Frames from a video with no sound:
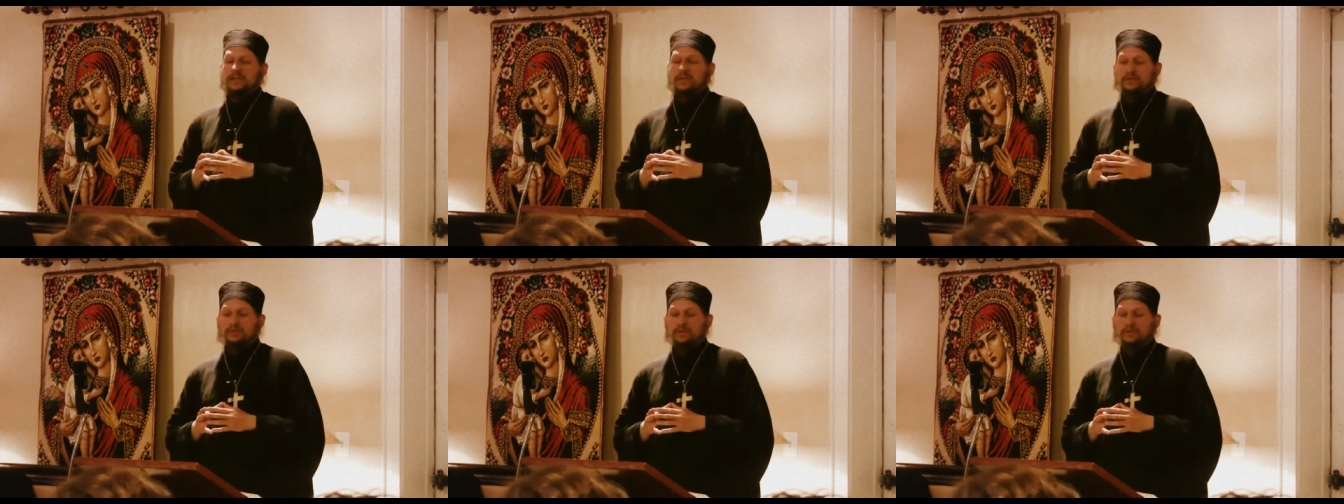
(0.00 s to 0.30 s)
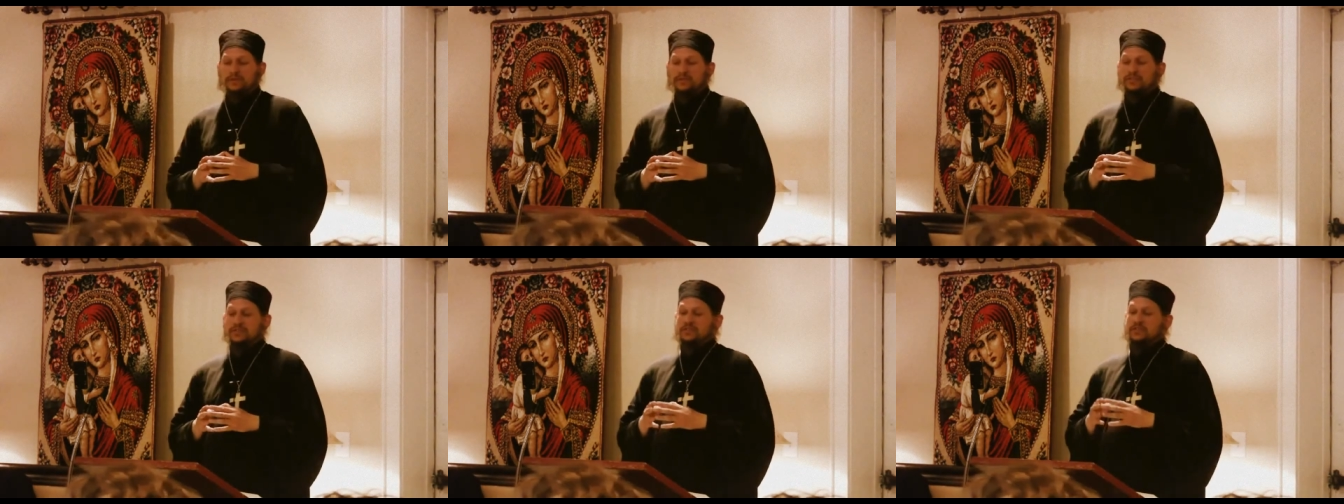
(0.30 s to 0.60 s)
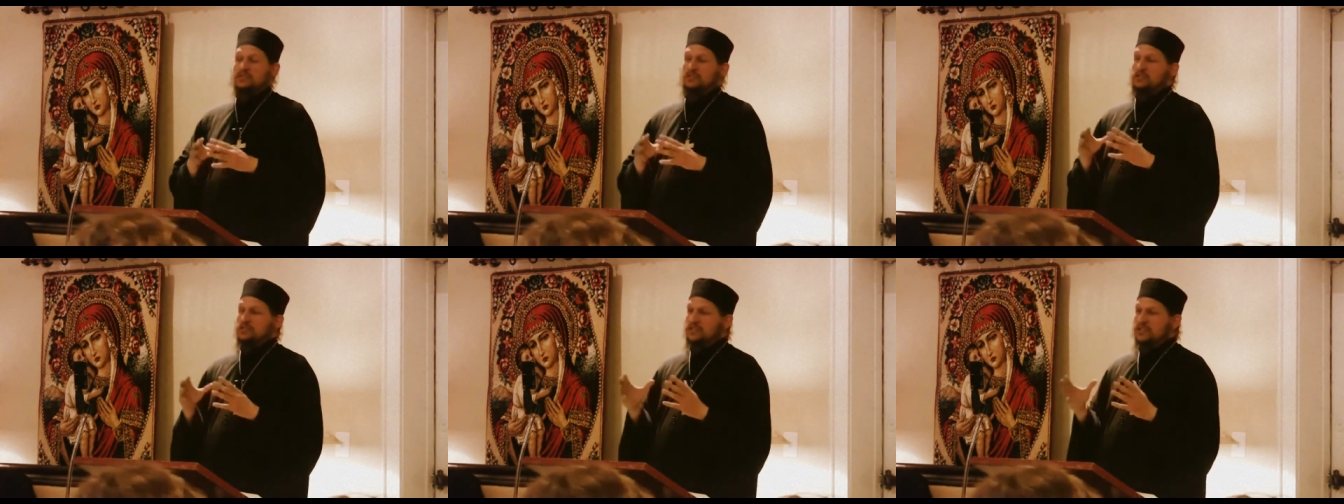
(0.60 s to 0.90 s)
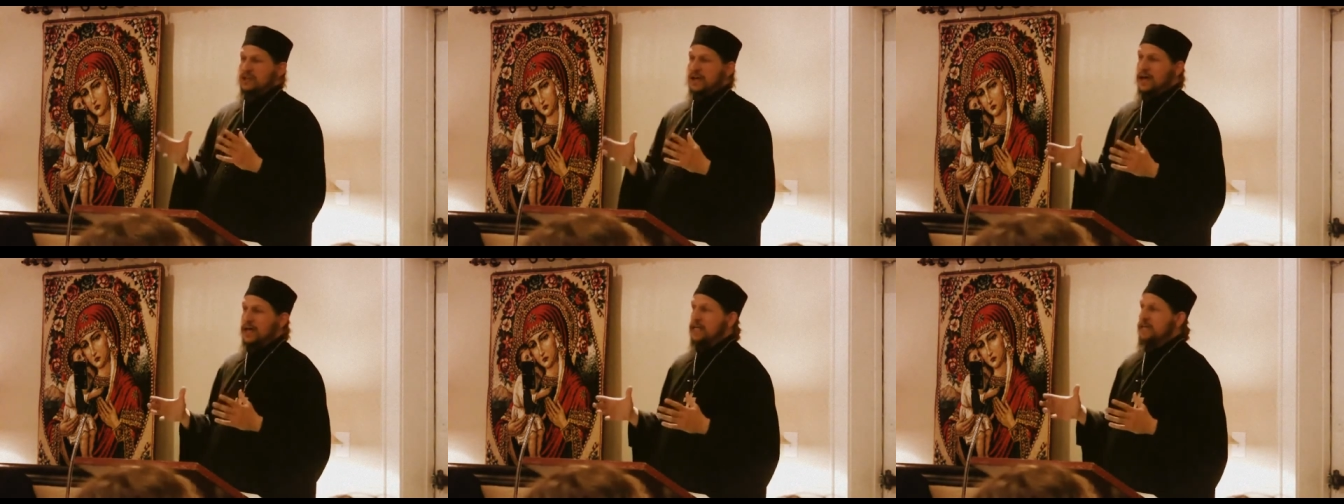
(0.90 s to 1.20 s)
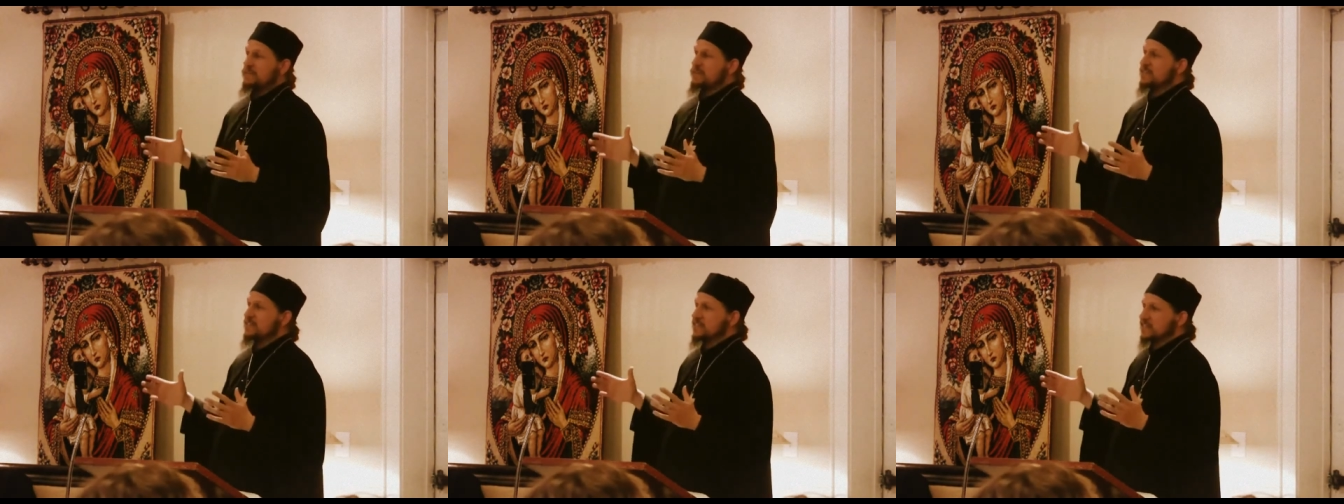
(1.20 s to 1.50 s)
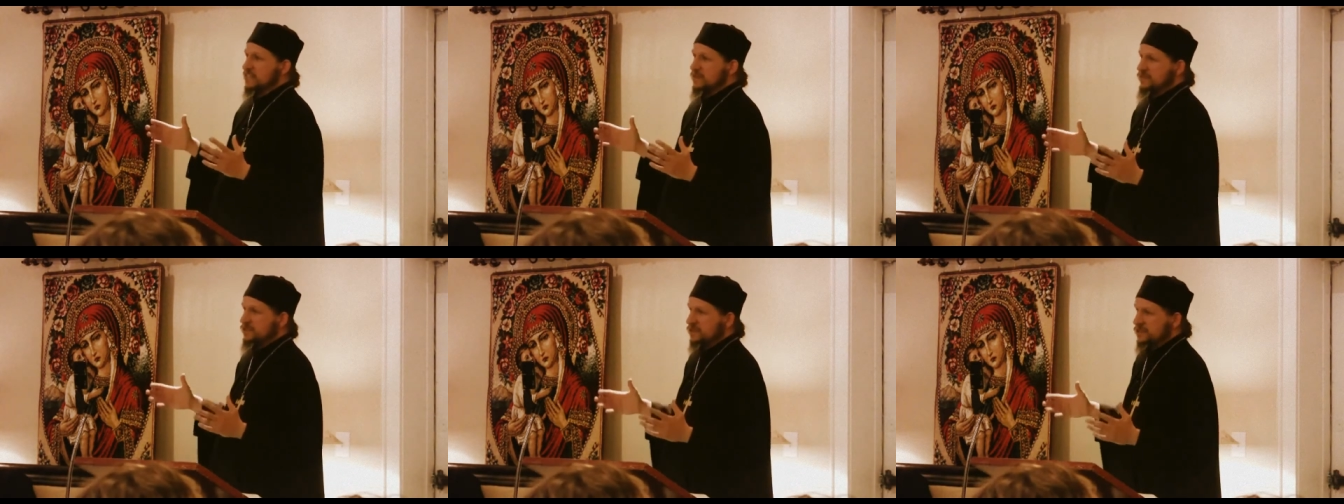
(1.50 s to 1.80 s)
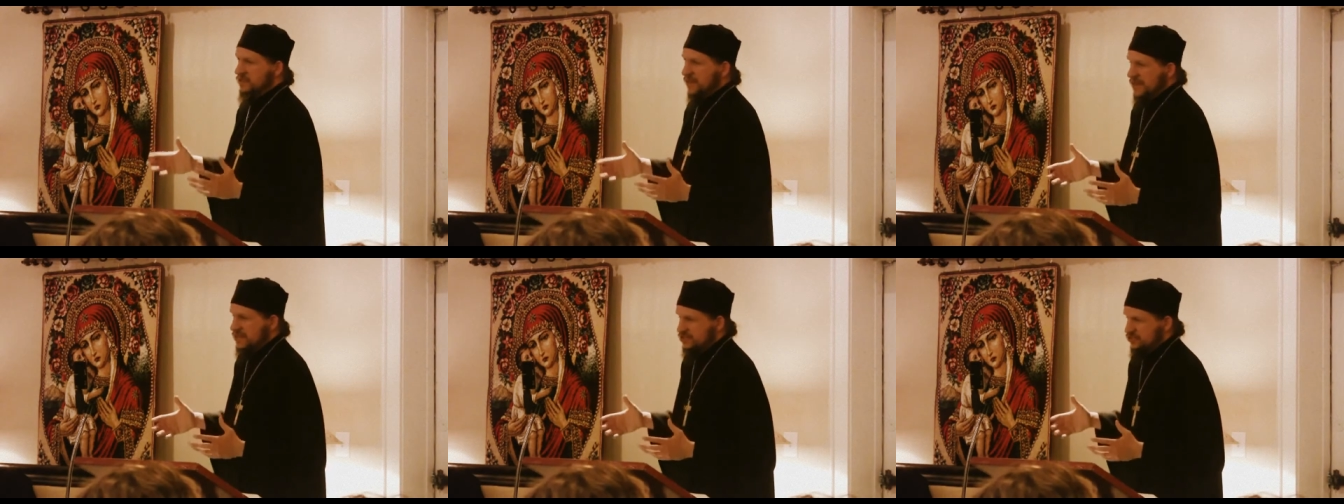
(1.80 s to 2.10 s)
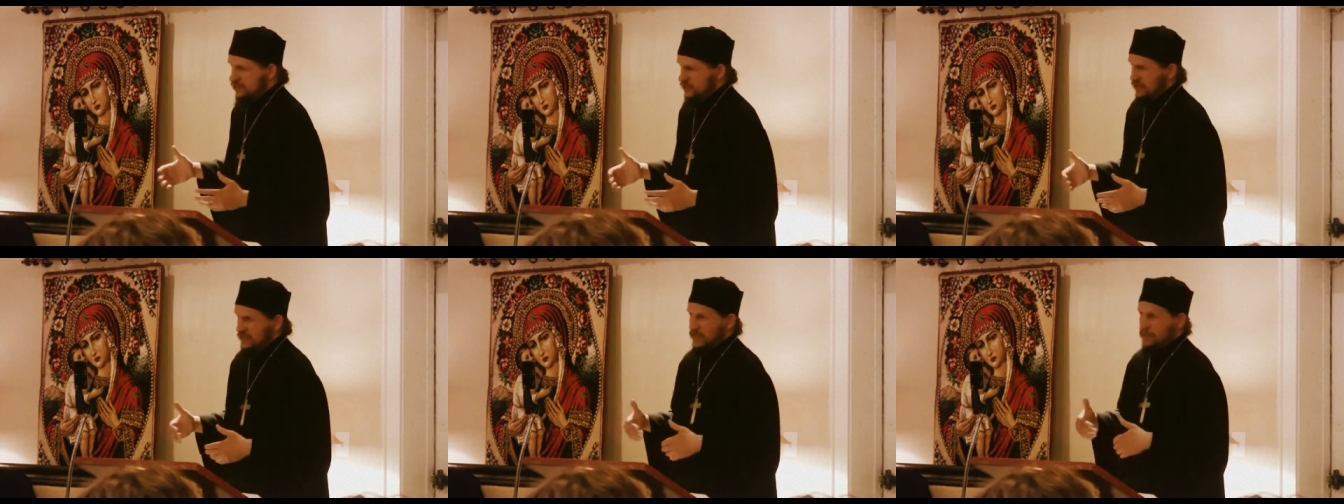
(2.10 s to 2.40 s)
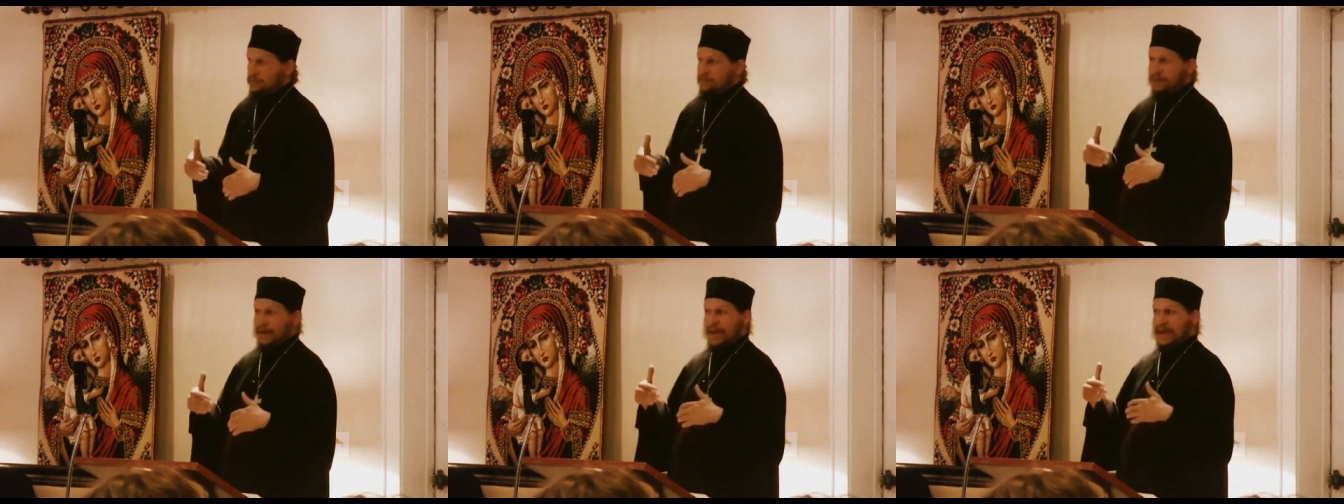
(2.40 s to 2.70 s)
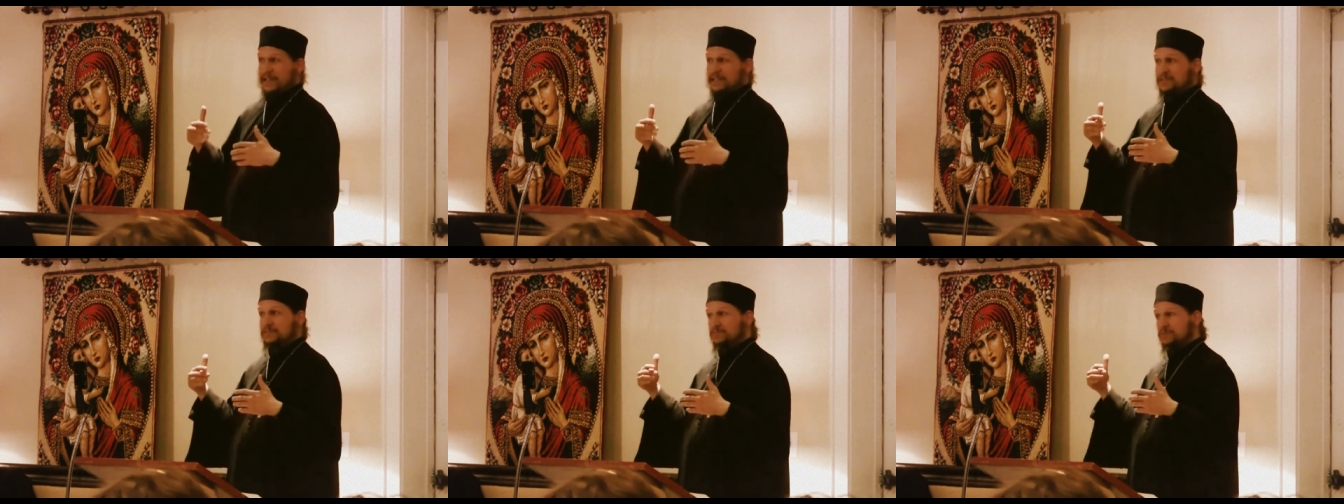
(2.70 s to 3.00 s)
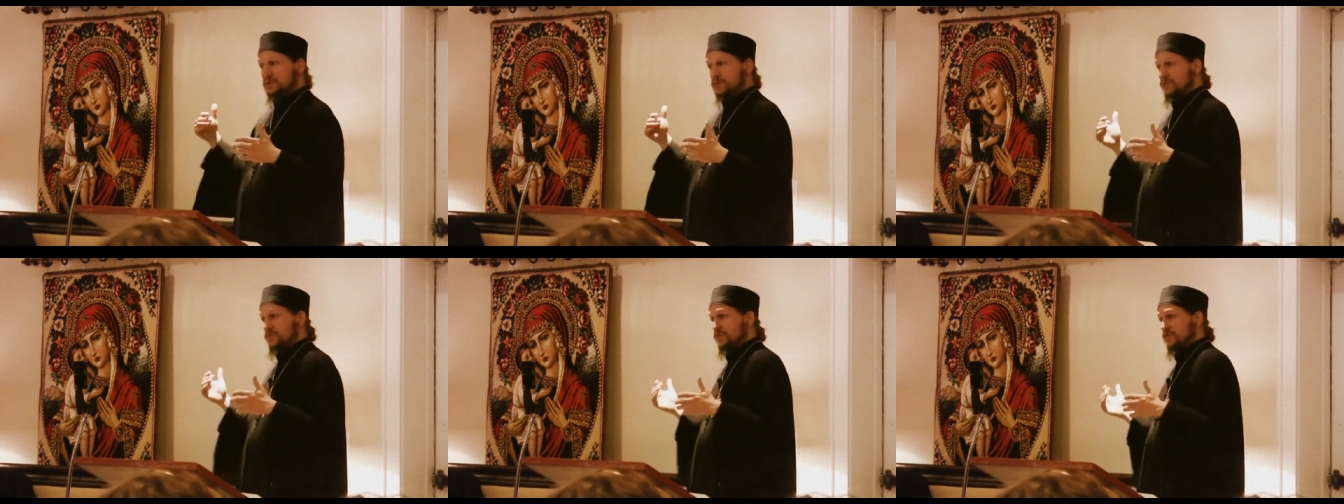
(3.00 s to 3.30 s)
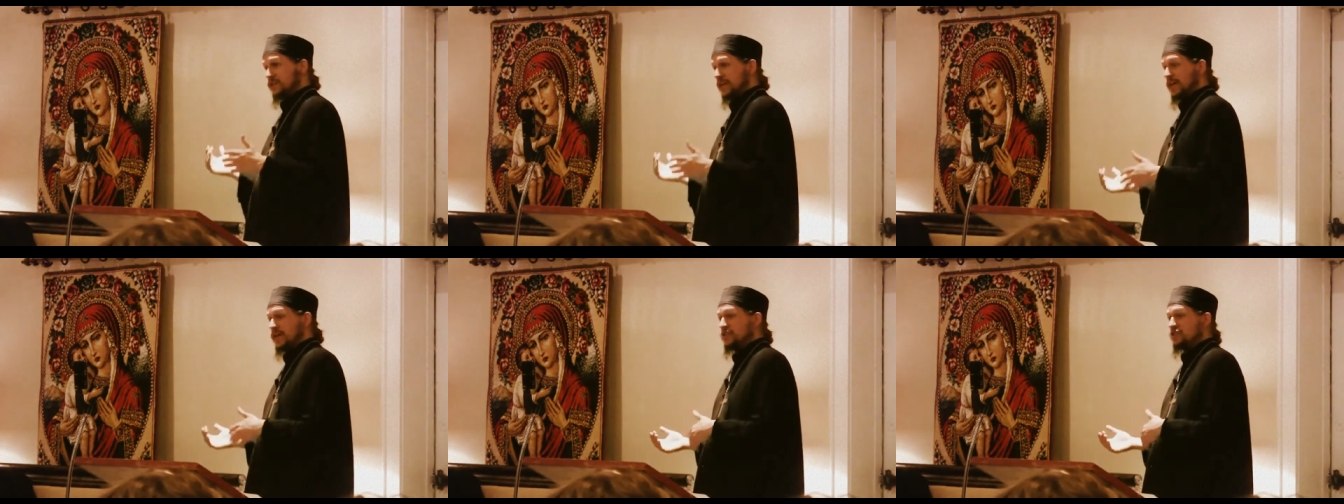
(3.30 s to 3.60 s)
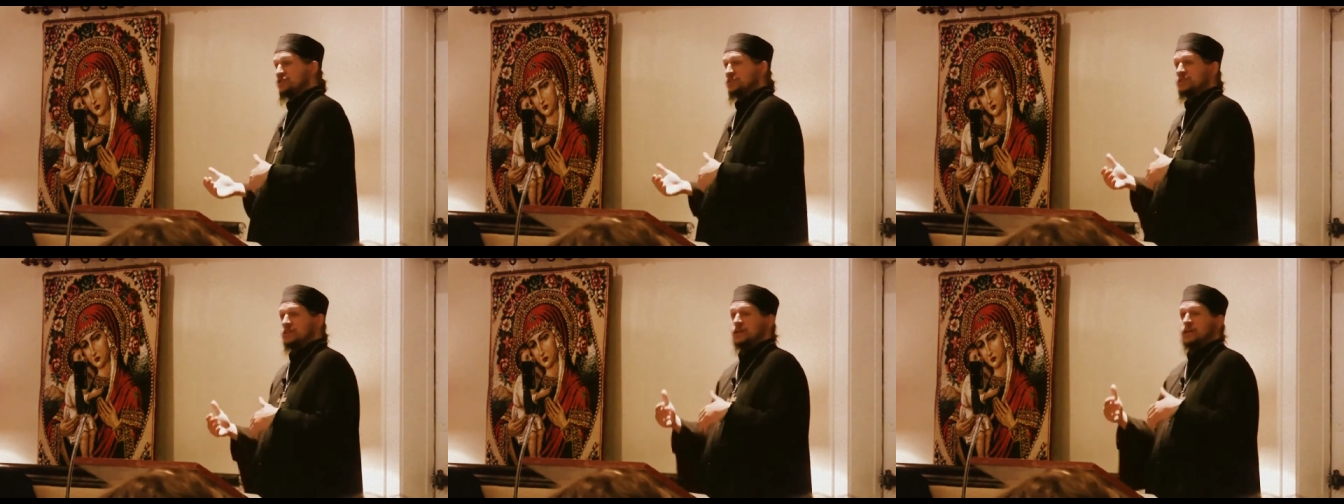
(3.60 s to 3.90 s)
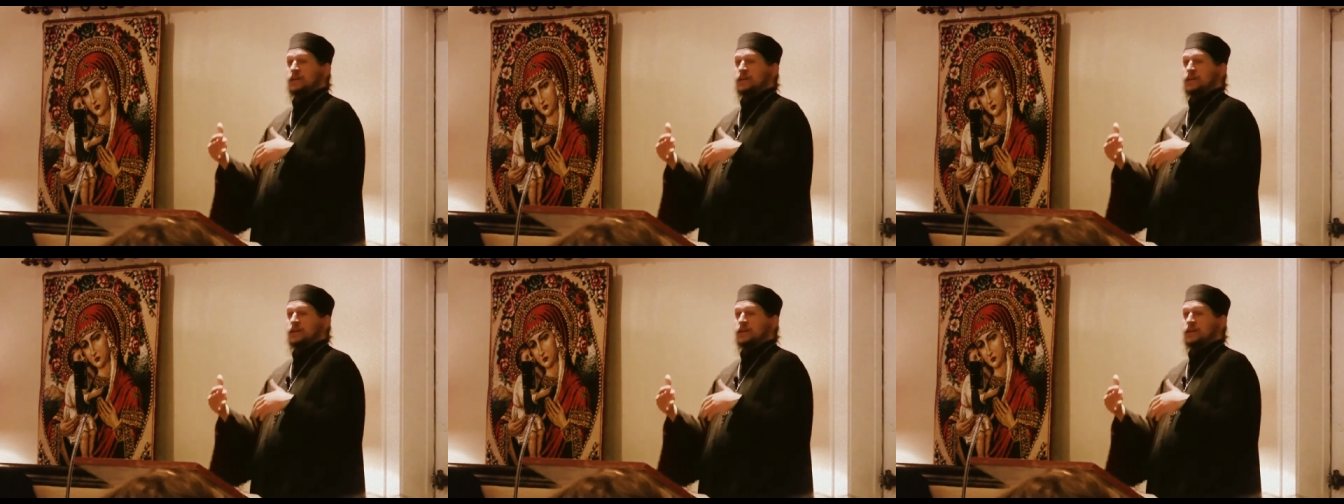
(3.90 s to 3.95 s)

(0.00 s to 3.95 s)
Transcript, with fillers: the most sure sign of his deification, that he had passed purification,